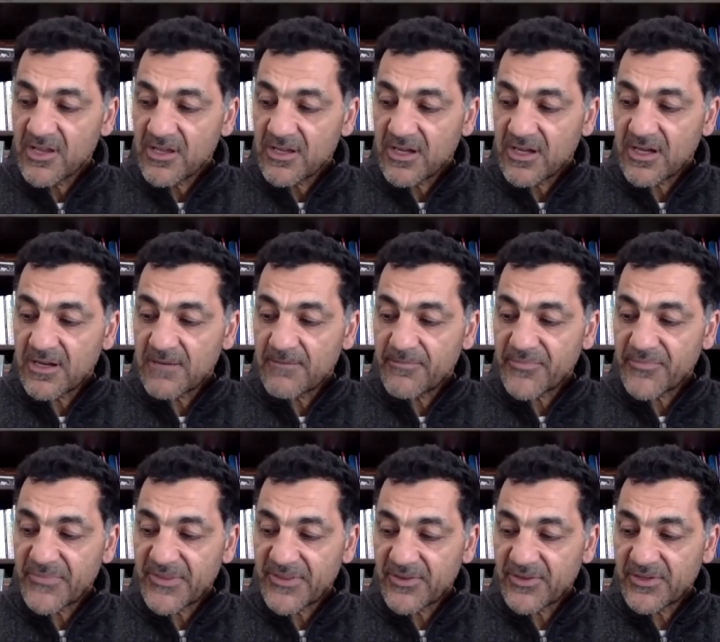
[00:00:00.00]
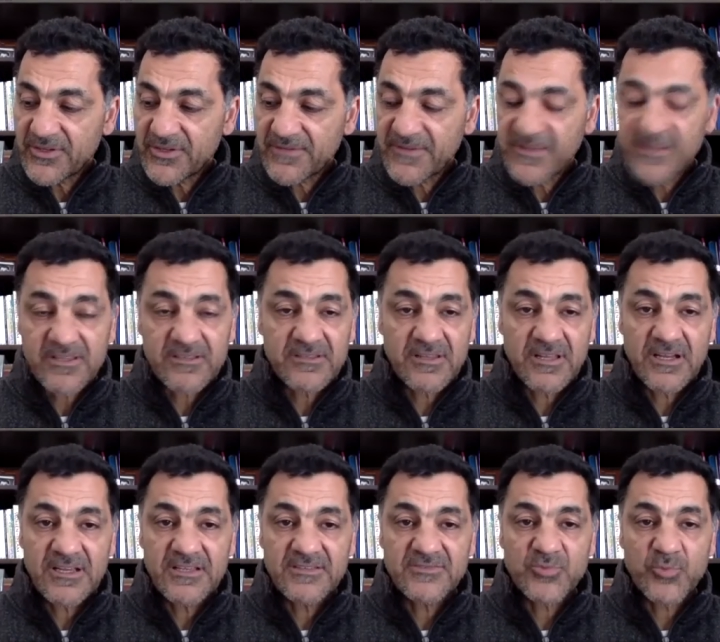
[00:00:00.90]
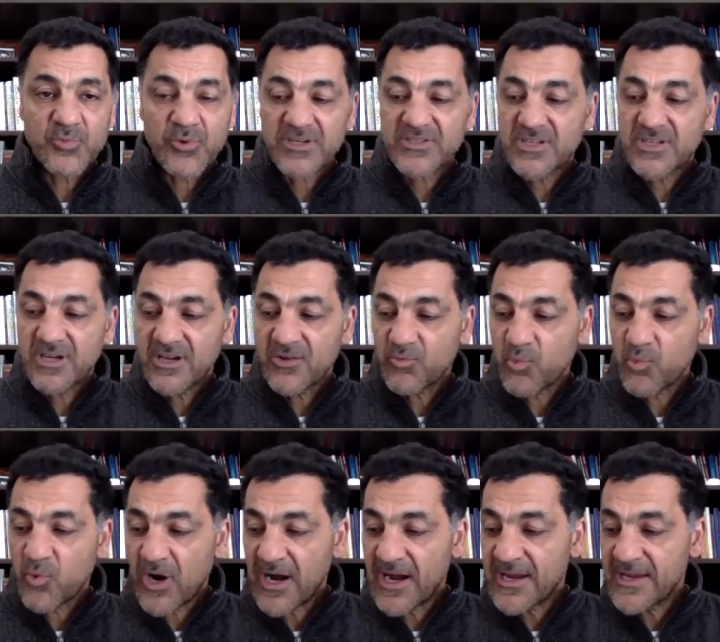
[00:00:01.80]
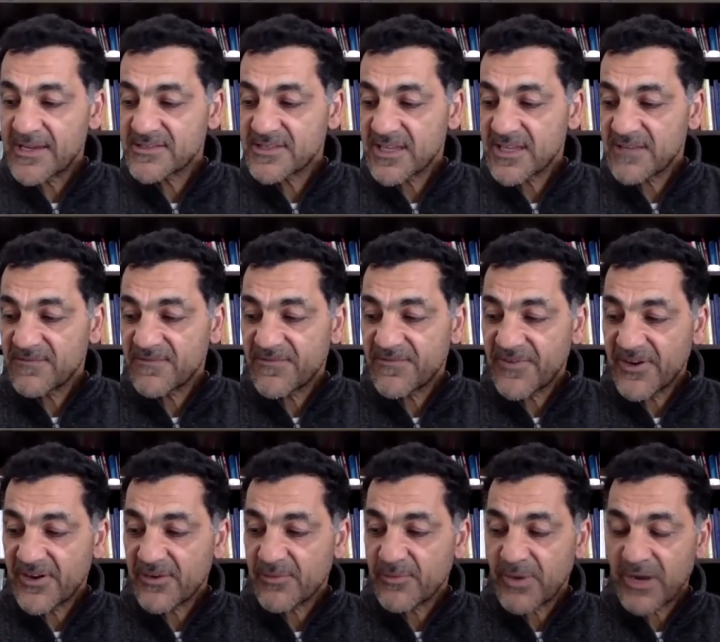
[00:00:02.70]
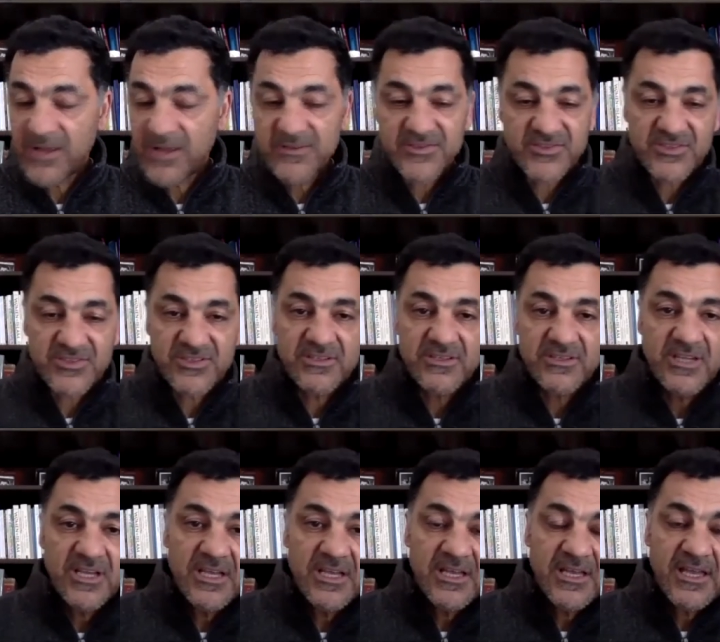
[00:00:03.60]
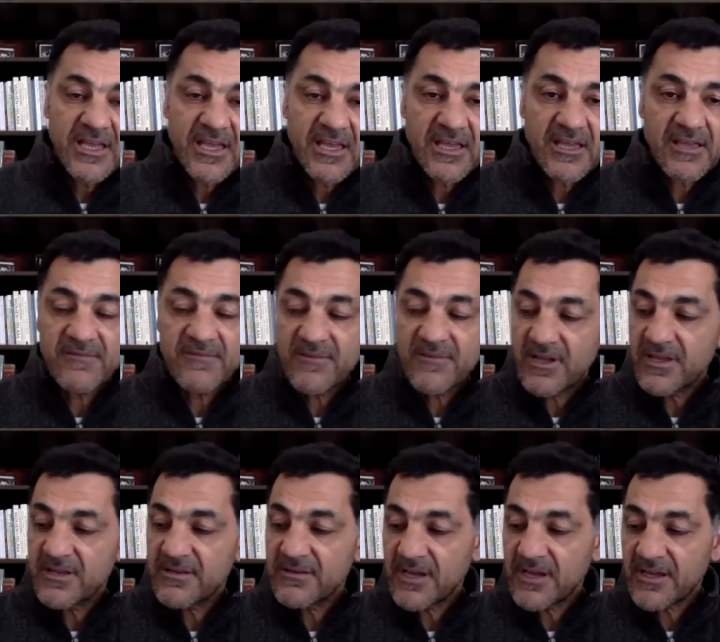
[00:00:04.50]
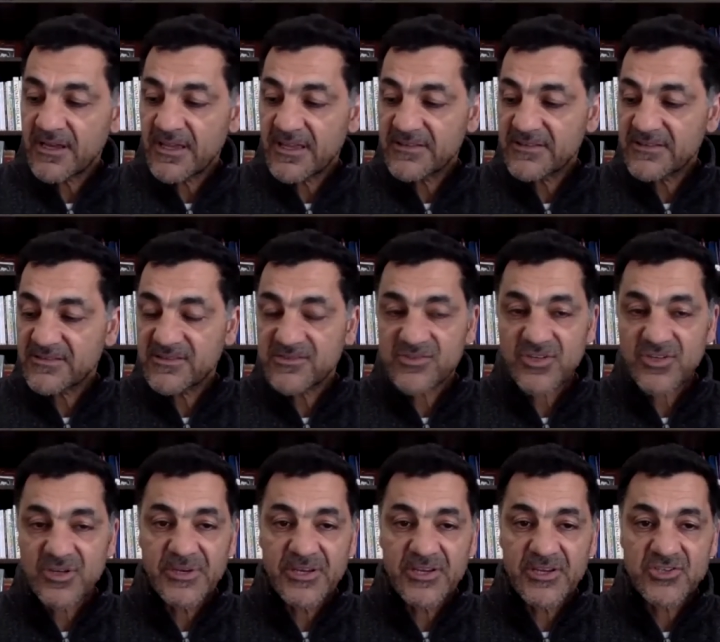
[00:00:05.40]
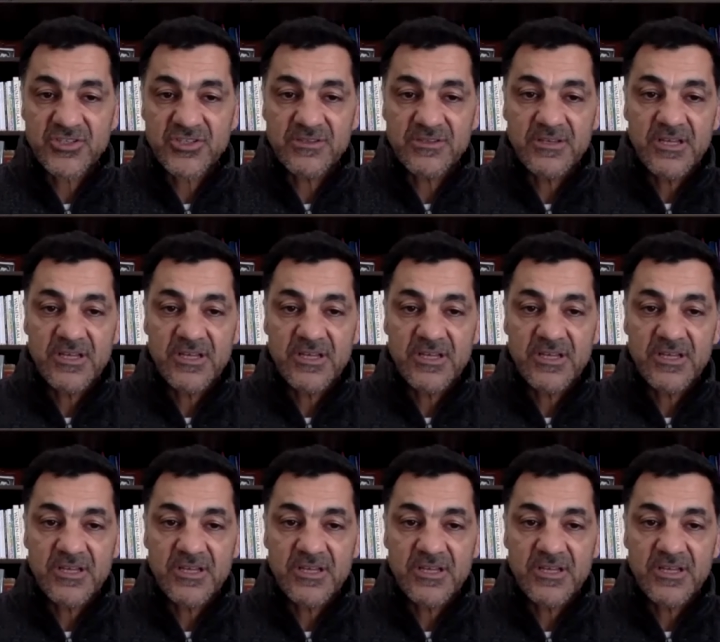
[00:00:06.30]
The Interfaith Alliance works on wise and fair policy and against discrimination.